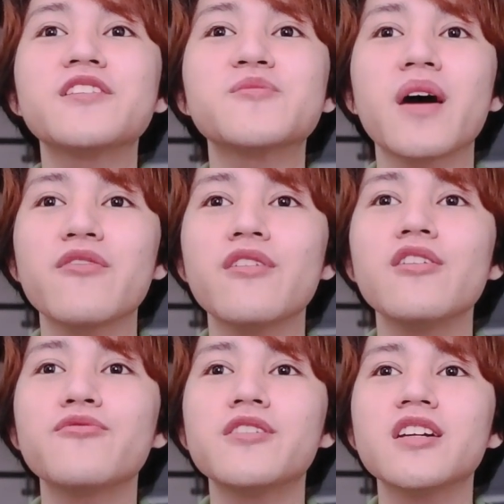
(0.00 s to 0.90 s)
it's my
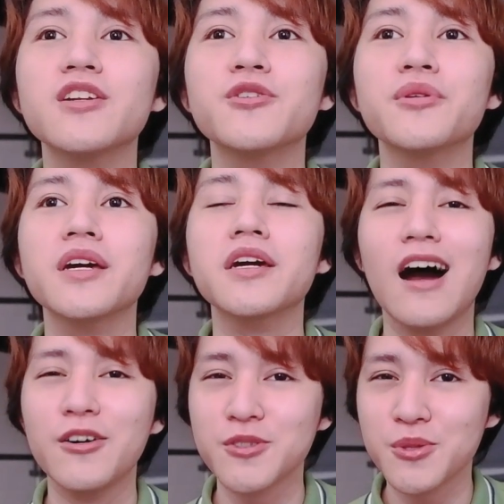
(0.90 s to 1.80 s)
fault for not knowing
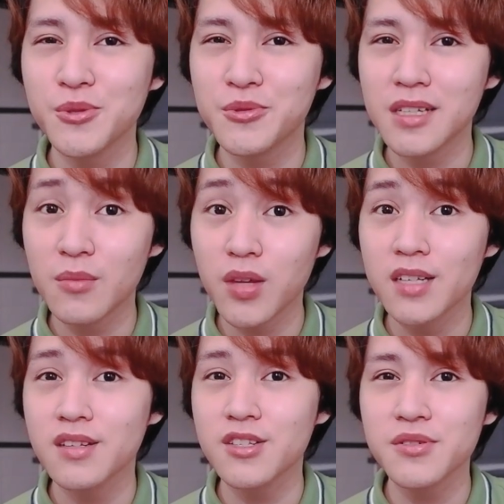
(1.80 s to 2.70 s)
how to
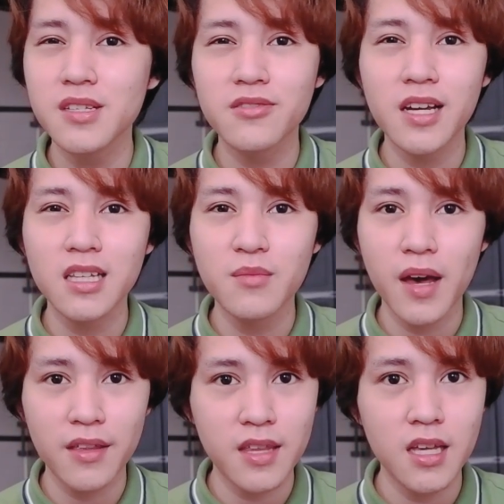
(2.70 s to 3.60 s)
reapply sunscreens correctly
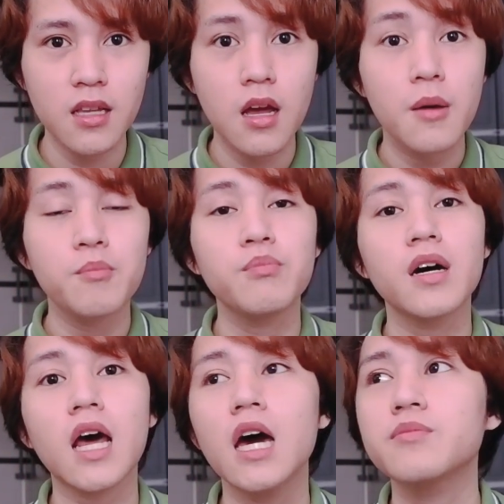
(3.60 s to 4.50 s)
back then,
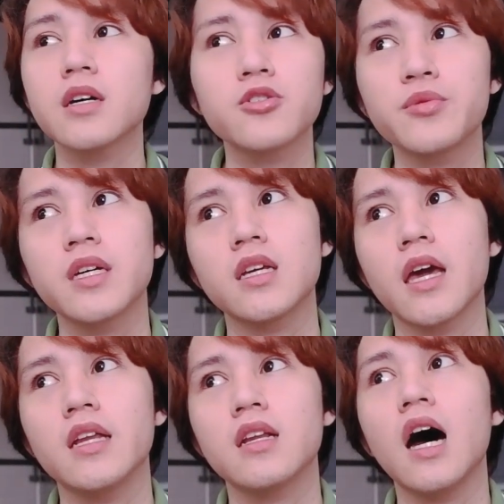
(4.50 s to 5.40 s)
but I'm not doing it
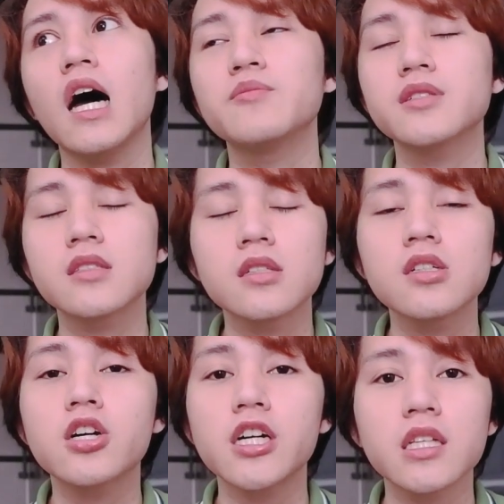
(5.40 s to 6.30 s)
again. I'm
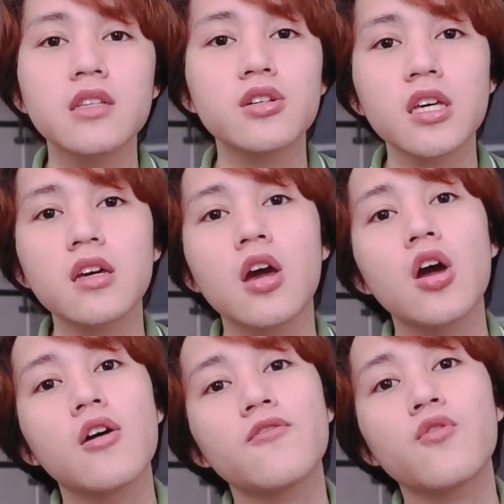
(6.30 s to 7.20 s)
still currently looking
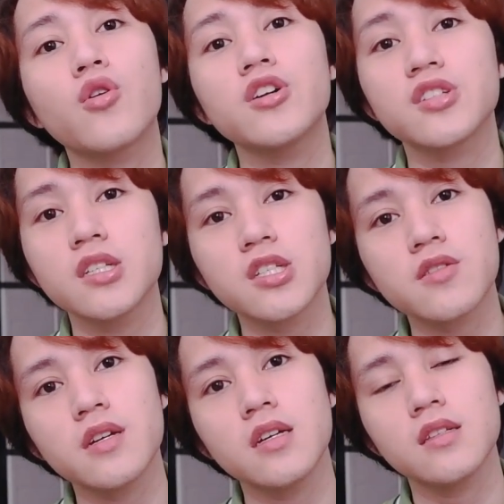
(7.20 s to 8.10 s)
for
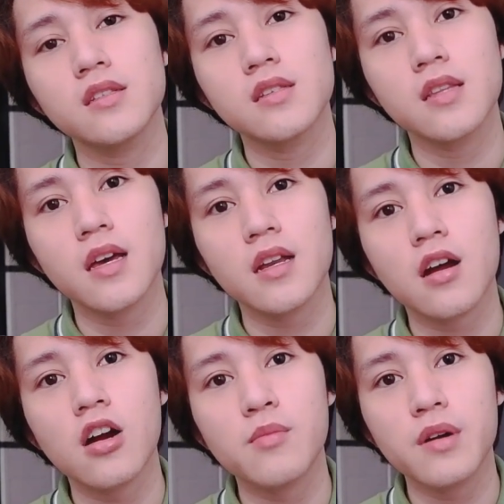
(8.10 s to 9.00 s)
sunscreens that
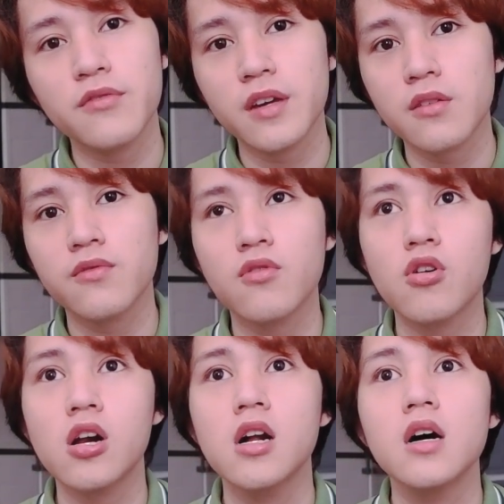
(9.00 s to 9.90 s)
are perfect
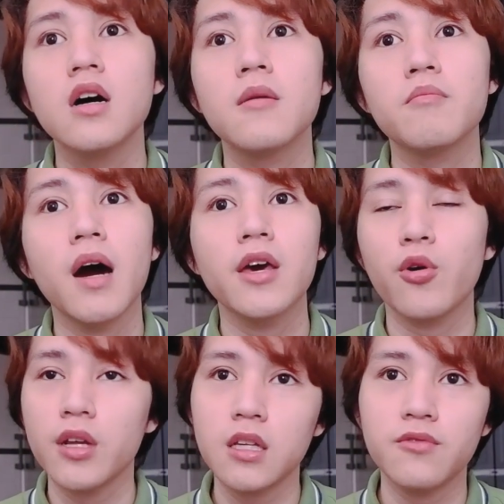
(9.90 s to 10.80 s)
for my
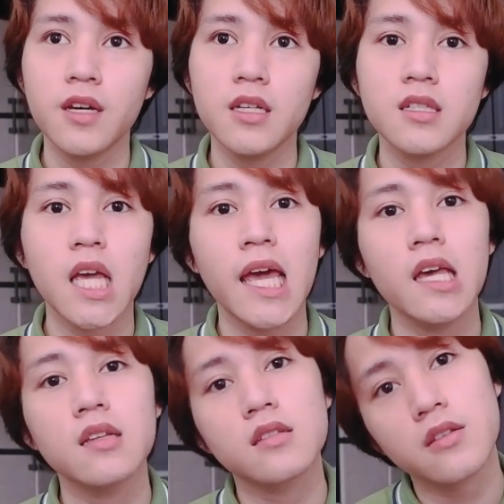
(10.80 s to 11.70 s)
oily face
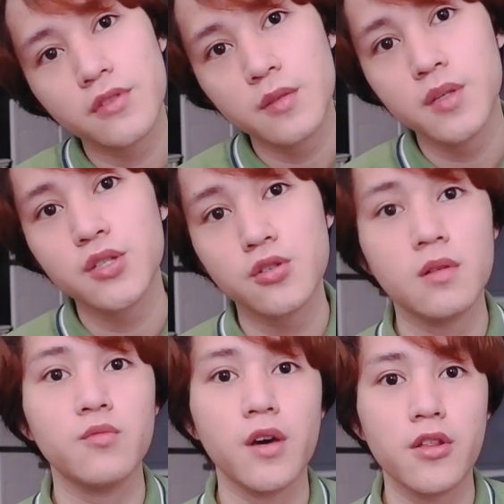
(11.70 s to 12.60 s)
and the Philippines
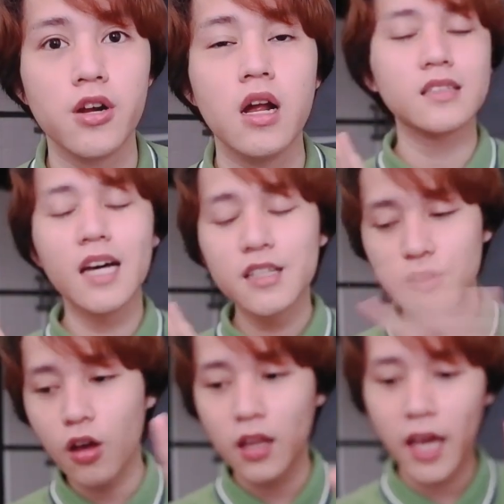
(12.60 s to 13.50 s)
during weather.
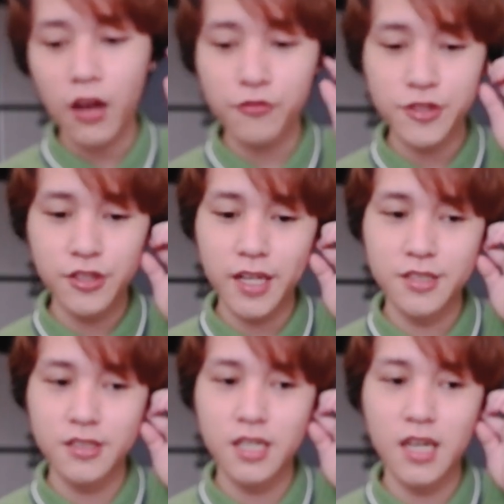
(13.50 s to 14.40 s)
That's all I have for you
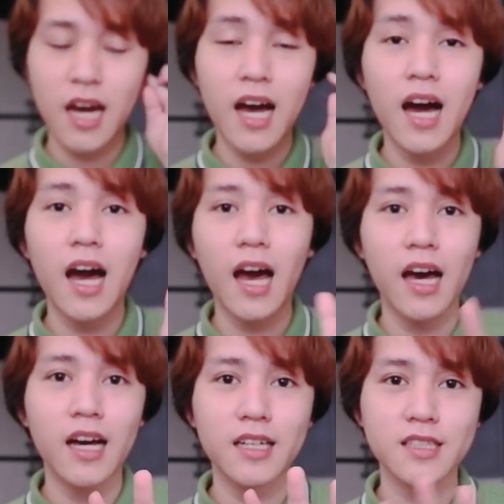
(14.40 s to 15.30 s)
guys today.
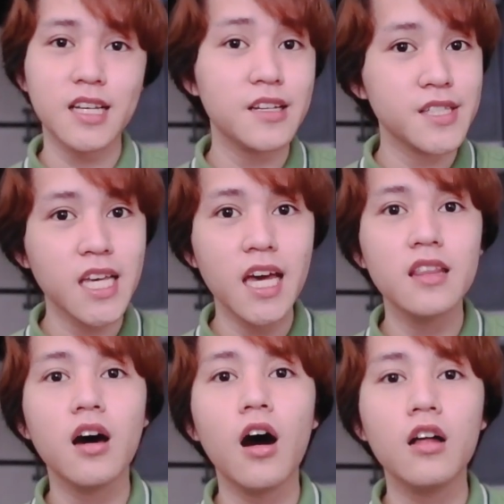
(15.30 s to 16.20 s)
As I
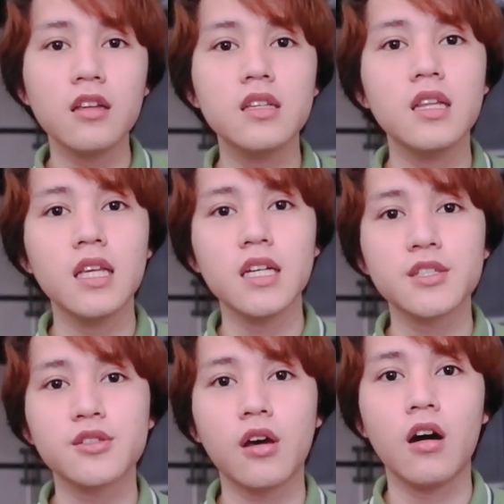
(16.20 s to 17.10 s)
said, all of the
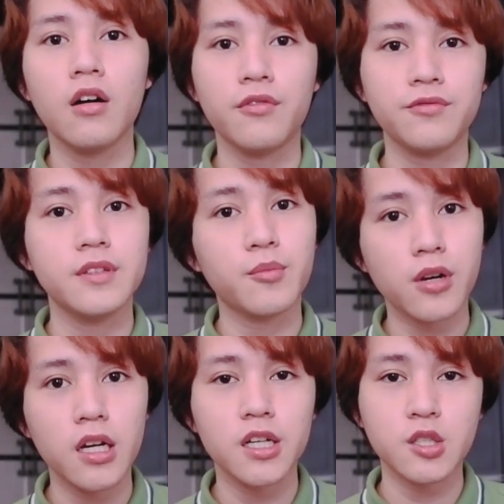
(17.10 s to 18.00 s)
links of the
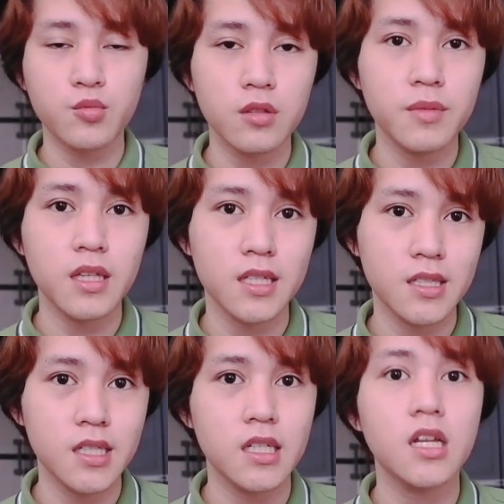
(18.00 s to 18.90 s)
products will be
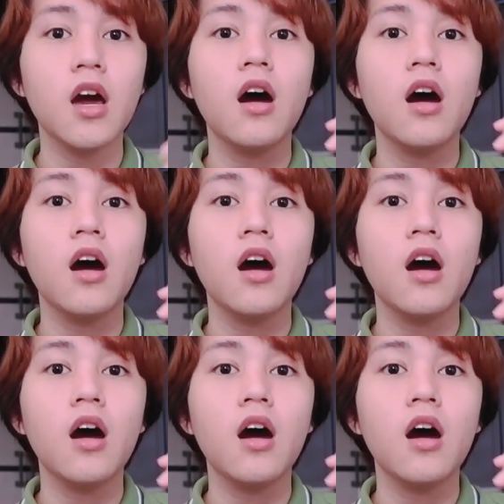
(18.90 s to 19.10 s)
listed